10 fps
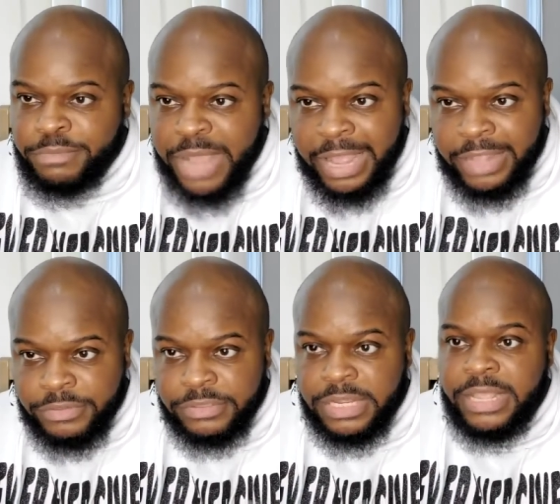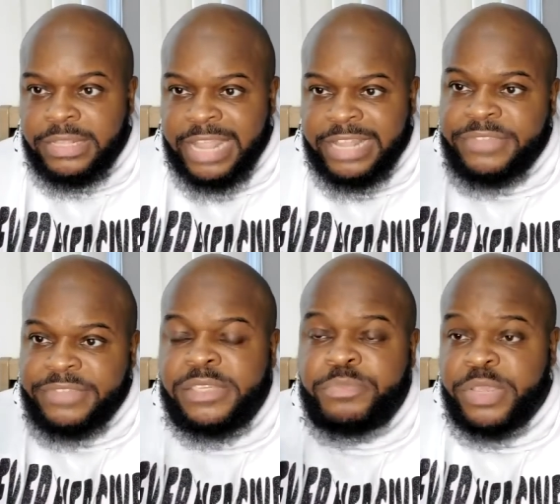binders that have
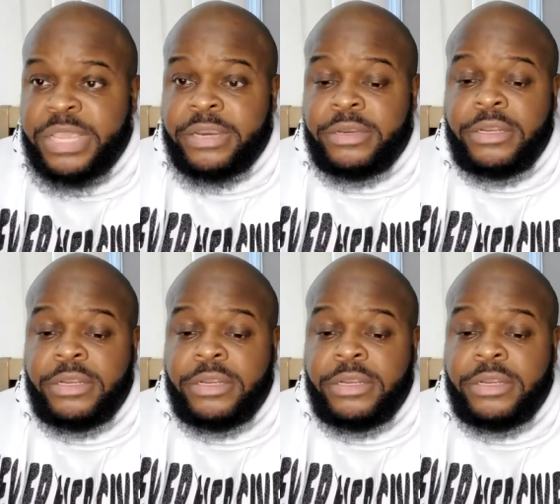disappeared,